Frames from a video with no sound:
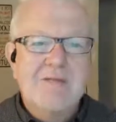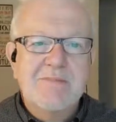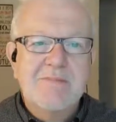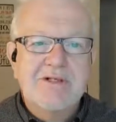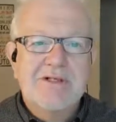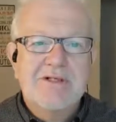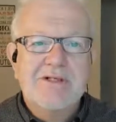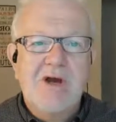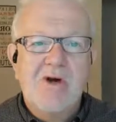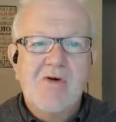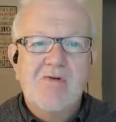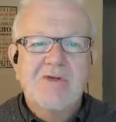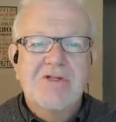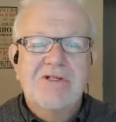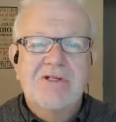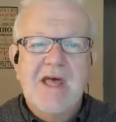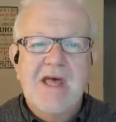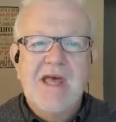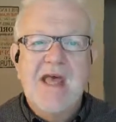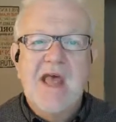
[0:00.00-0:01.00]
and Ms.
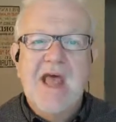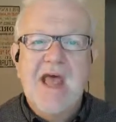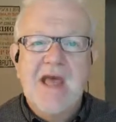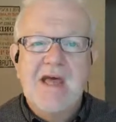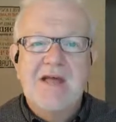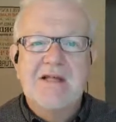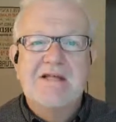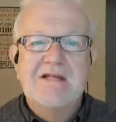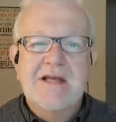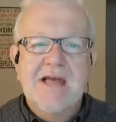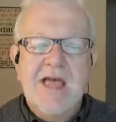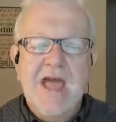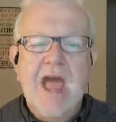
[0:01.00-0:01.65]
Jones, they had